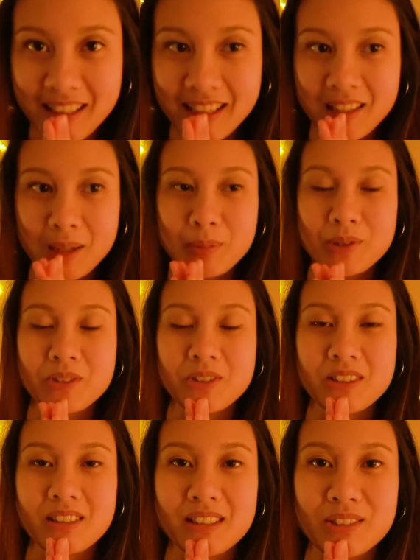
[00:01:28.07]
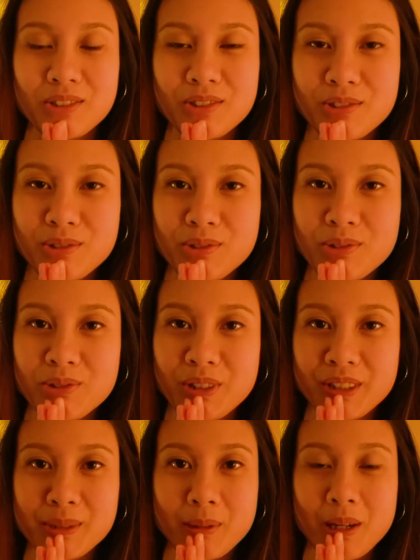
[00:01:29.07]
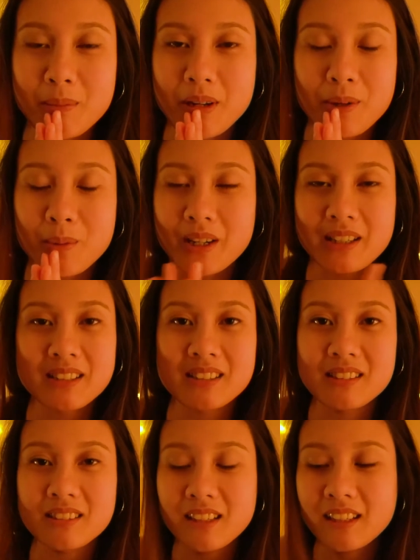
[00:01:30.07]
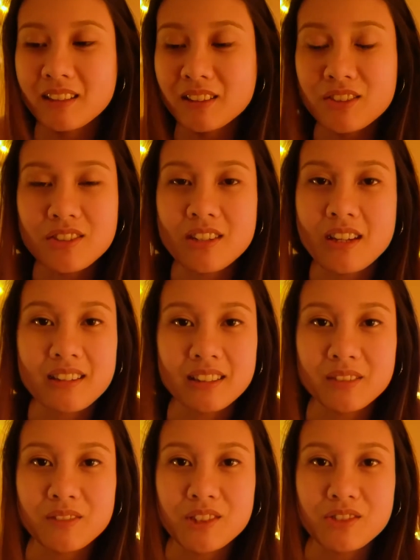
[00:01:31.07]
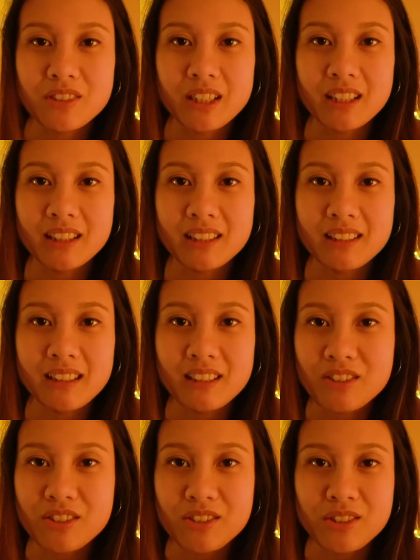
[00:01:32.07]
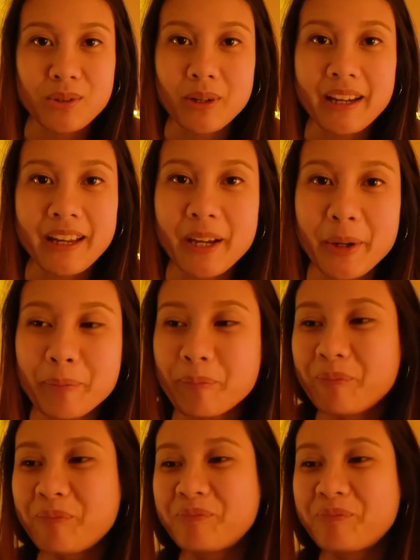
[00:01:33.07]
any opportunity to expand my awareness and understanding of this reality. That's just who I am.